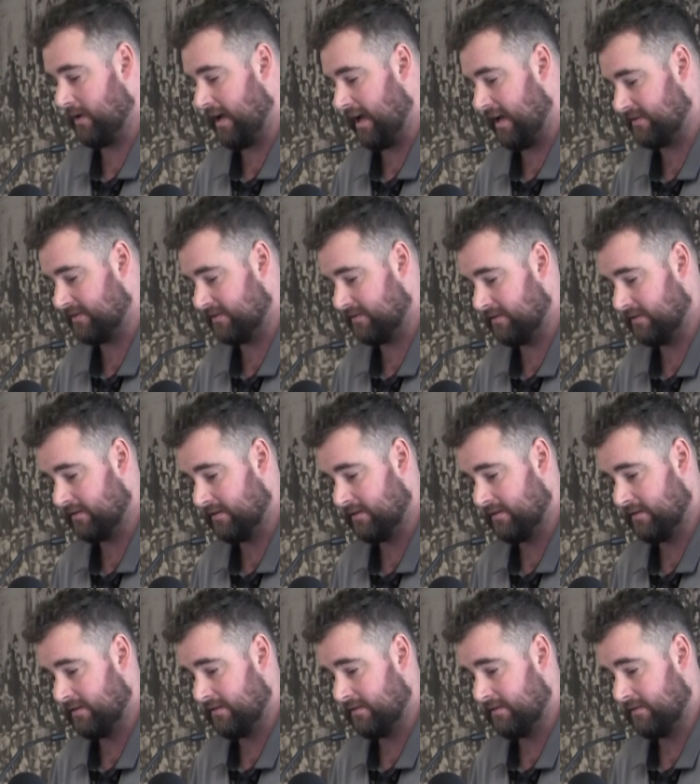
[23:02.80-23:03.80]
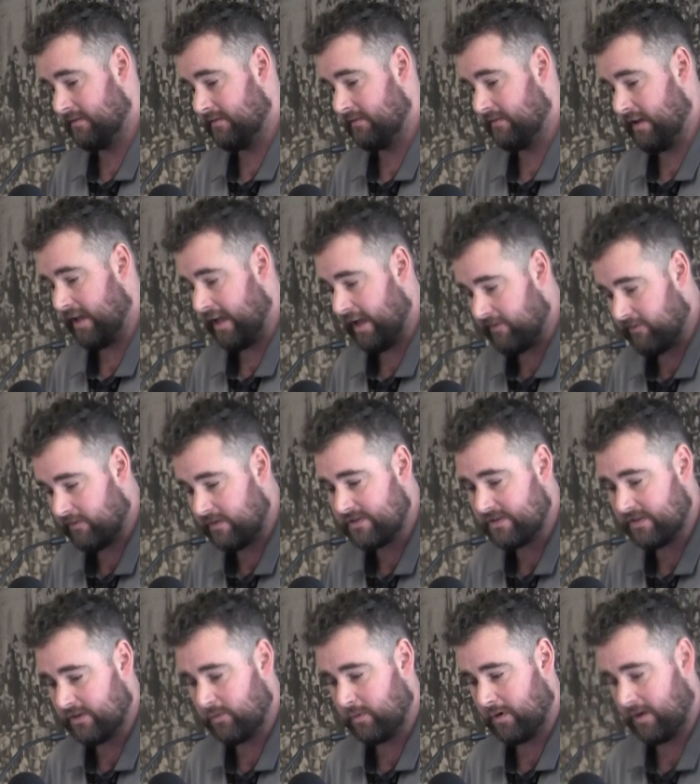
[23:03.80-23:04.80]
to a hazard? Every
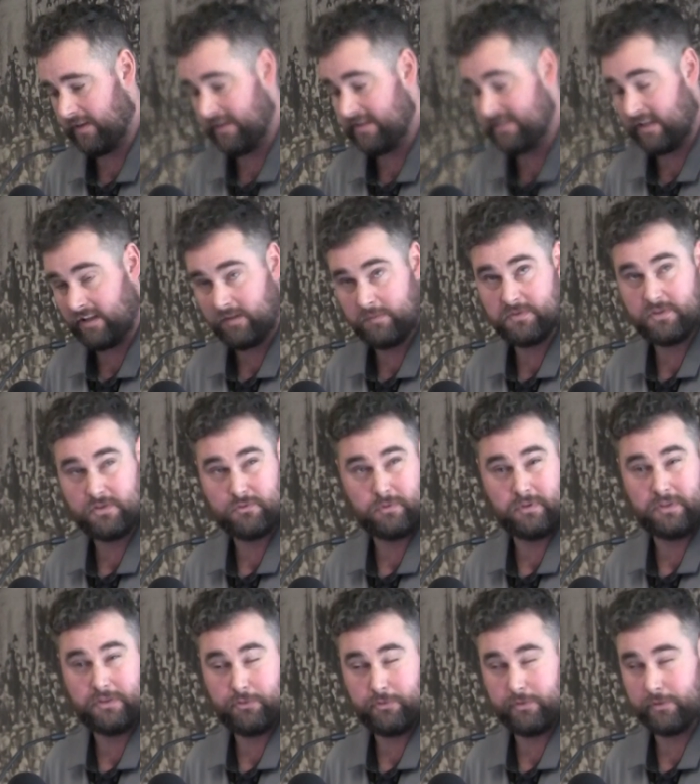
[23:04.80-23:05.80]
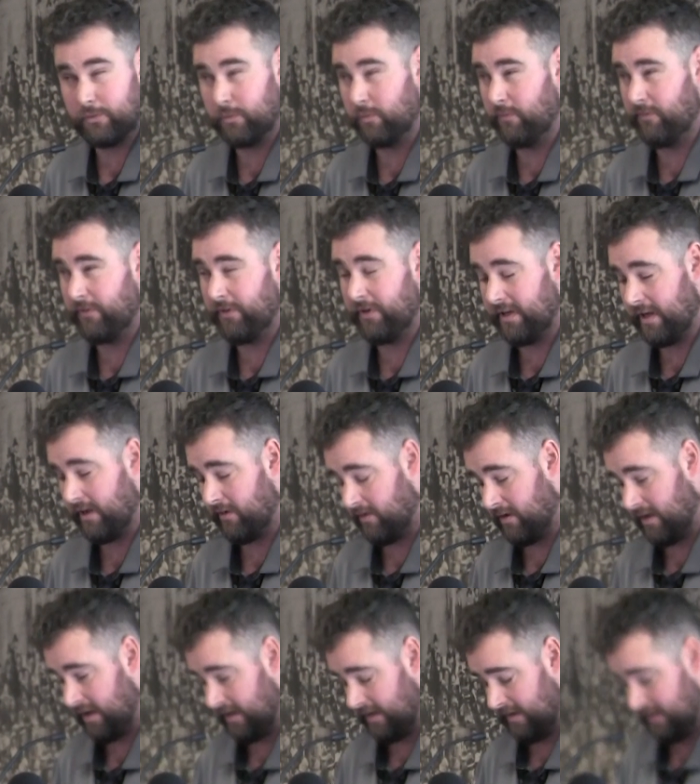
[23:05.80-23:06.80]
single one of these elements is really critical for you to get
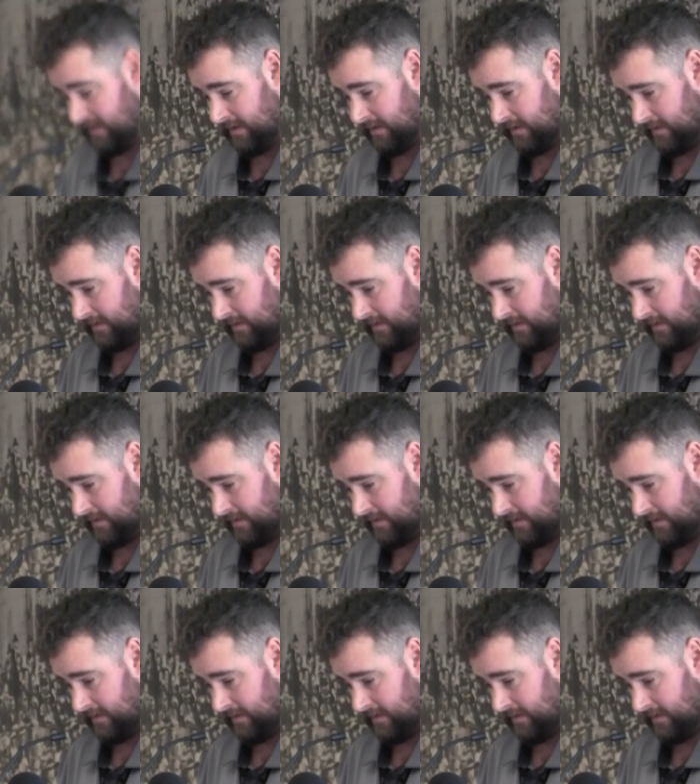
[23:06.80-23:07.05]
right.